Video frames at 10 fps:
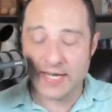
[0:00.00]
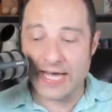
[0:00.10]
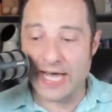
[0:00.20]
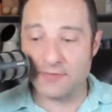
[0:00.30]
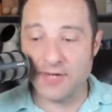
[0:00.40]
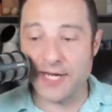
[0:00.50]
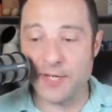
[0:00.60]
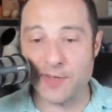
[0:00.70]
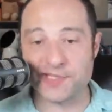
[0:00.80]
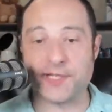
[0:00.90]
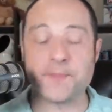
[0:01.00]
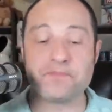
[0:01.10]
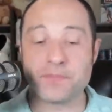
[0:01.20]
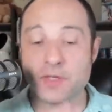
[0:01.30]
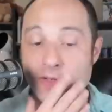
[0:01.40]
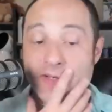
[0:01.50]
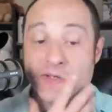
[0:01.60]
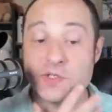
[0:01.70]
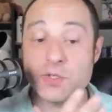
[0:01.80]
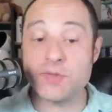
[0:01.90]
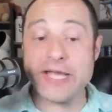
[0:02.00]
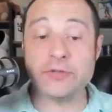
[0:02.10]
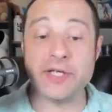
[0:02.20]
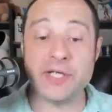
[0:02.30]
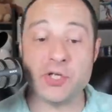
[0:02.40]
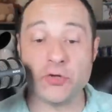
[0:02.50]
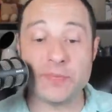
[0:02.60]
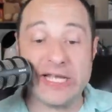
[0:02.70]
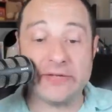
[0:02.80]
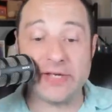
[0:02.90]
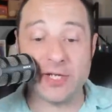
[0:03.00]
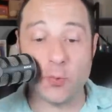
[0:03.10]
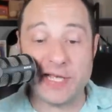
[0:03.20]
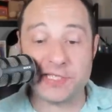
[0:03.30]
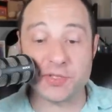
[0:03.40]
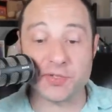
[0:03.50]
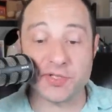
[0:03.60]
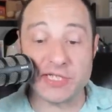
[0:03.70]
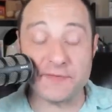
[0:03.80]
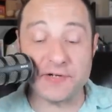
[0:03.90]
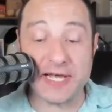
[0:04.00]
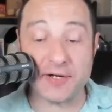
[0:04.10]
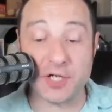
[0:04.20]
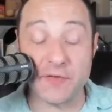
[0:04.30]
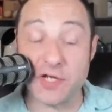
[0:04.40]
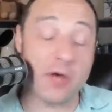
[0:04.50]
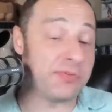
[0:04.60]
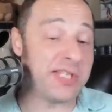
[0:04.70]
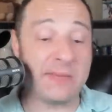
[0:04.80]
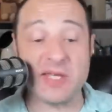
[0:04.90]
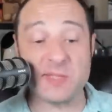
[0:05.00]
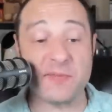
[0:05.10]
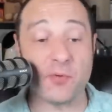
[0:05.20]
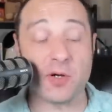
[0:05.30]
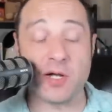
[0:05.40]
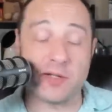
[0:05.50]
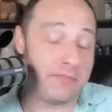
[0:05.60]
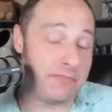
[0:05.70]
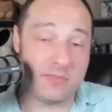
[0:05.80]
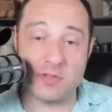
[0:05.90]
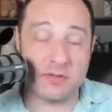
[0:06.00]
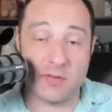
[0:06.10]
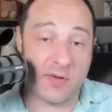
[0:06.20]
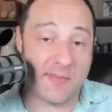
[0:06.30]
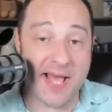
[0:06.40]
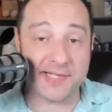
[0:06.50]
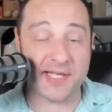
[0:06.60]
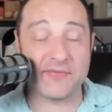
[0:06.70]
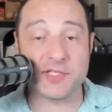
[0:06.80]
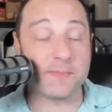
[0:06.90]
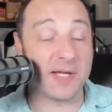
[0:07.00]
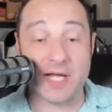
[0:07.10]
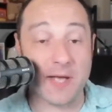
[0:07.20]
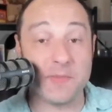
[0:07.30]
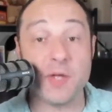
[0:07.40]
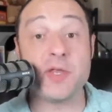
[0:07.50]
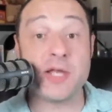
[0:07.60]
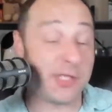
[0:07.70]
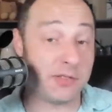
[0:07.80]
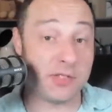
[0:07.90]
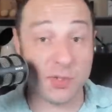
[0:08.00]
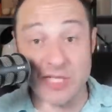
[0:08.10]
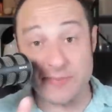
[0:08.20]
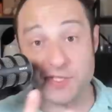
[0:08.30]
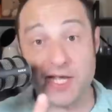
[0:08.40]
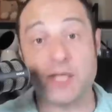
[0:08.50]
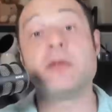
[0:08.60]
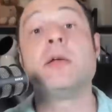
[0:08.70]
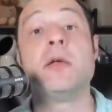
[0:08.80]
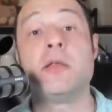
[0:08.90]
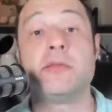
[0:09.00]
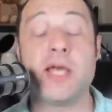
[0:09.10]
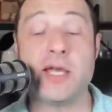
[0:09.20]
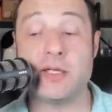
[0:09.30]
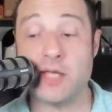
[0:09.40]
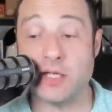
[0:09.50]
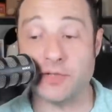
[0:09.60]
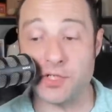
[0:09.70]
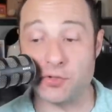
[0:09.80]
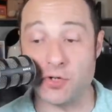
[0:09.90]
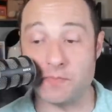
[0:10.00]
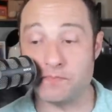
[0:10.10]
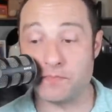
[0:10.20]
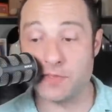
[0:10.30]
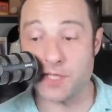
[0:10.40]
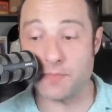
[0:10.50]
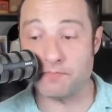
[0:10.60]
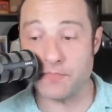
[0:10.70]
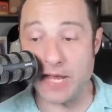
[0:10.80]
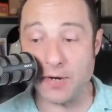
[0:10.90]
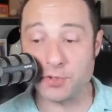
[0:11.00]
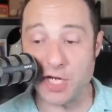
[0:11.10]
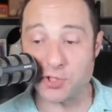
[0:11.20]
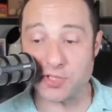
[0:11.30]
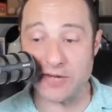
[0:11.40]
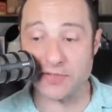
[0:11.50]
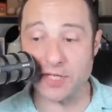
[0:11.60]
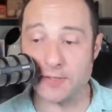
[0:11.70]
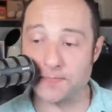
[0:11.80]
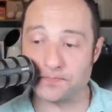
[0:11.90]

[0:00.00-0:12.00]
uh ronnie wants to know do they clean your room daily on Oasis, or is it different now to COVID? No, same thing as before. Um, they wear a mask, obviously, but um, no, they act two times a day. They they clean your room, so yeah, no change in that regard.